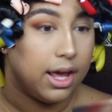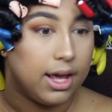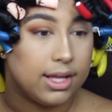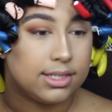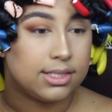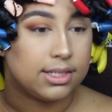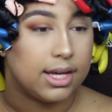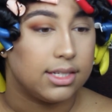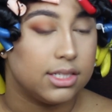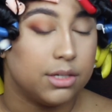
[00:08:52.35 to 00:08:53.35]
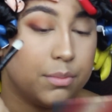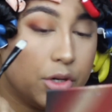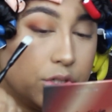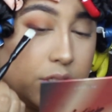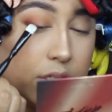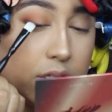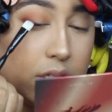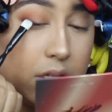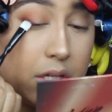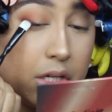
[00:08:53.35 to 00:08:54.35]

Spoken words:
a slanted motion.